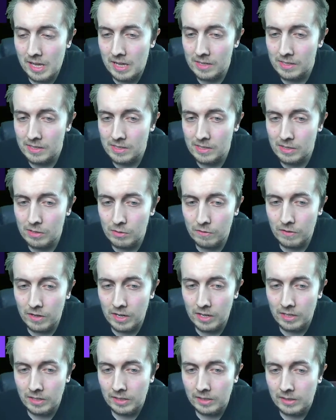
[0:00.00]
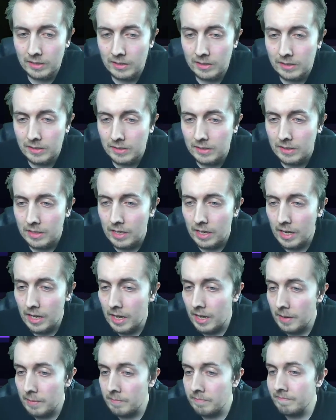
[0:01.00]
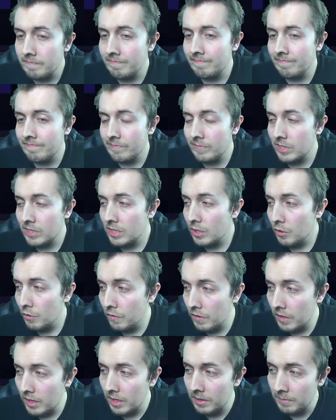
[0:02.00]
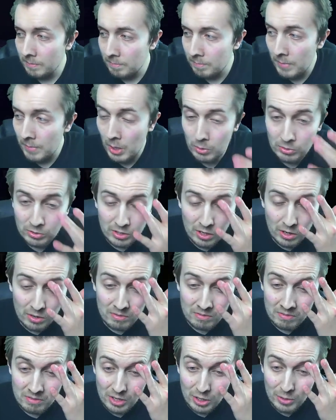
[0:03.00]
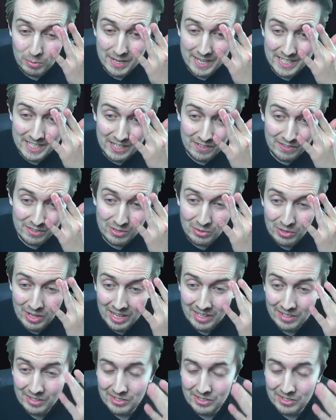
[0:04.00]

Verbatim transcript: silver um, silver milestone objectives and all that.